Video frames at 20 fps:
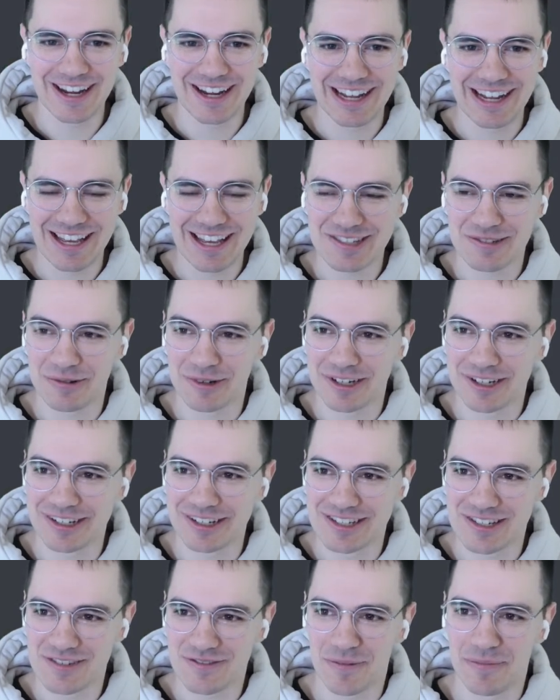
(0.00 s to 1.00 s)
guess what it
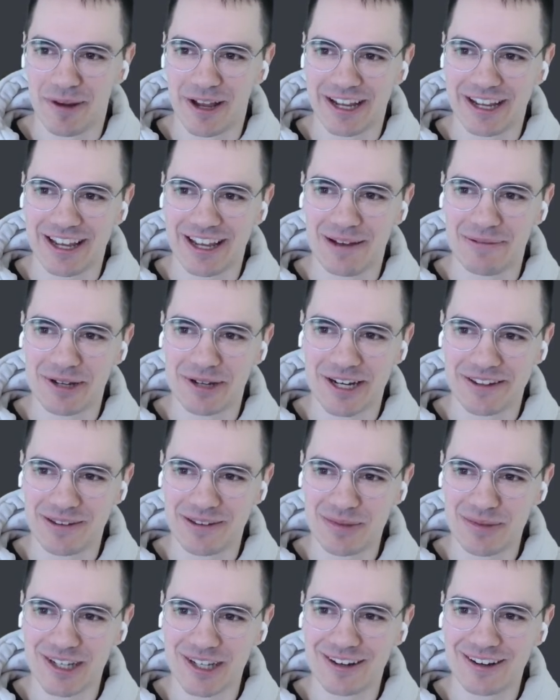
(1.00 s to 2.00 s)
is from my comment on the
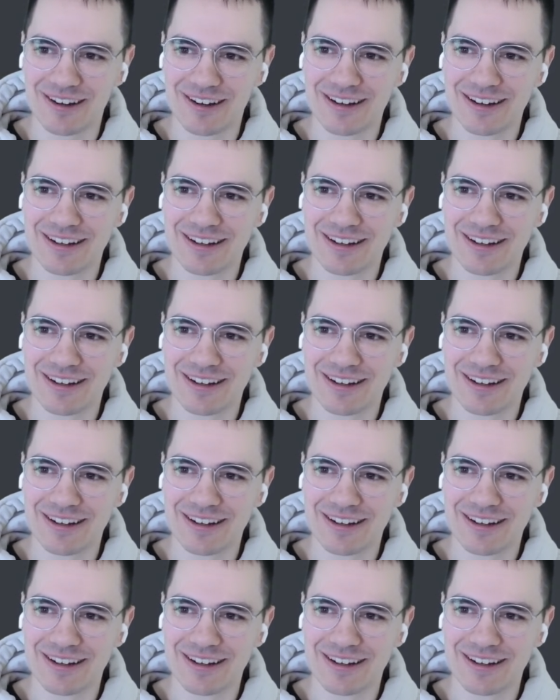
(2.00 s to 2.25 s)
PR.